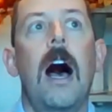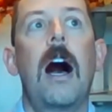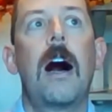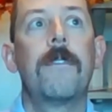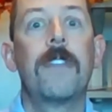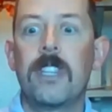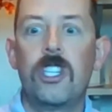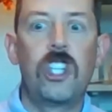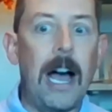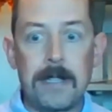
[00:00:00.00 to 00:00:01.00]
Then the
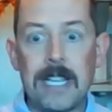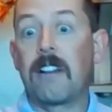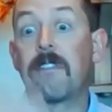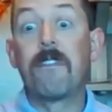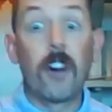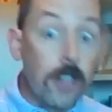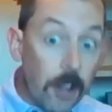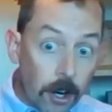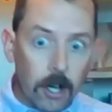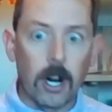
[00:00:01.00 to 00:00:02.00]
Jobs Act
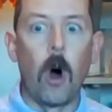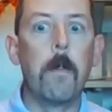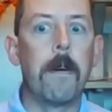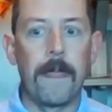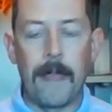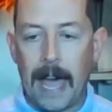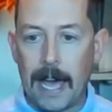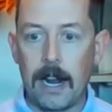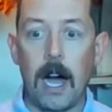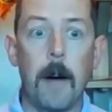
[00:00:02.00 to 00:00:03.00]
further opened
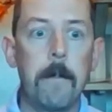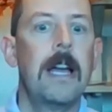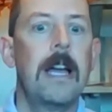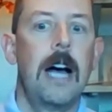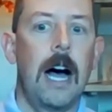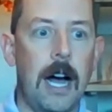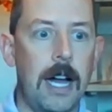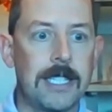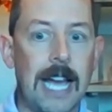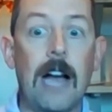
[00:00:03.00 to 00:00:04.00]
that up
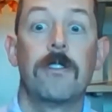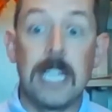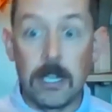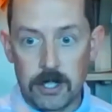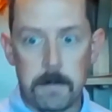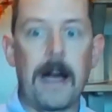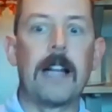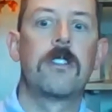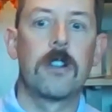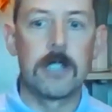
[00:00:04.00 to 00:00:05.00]
to how deal
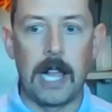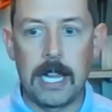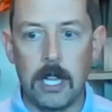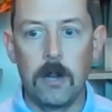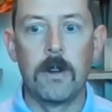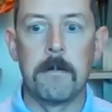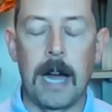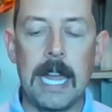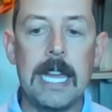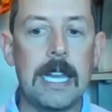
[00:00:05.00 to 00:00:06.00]
sponsors like you and
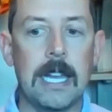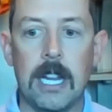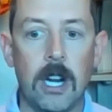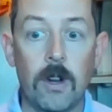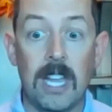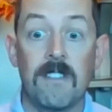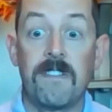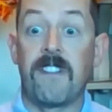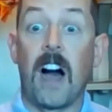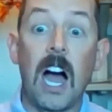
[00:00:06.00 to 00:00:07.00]
Mike, can
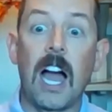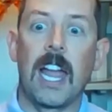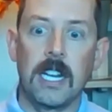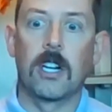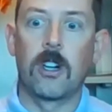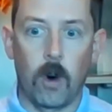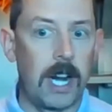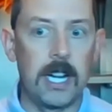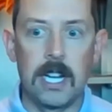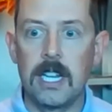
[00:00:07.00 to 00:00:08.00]
find
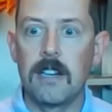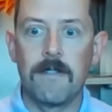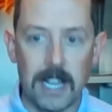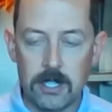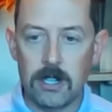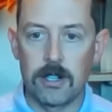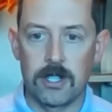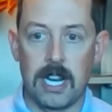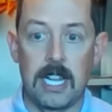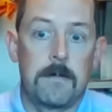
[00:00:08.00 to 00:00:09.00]
accredited investors
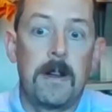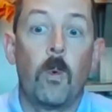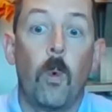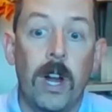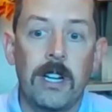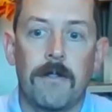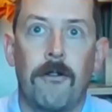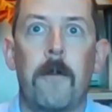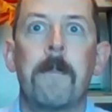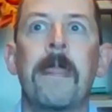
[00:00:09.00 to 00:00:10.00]
today. It's been
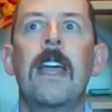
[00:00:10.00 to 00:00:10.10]
wonderful.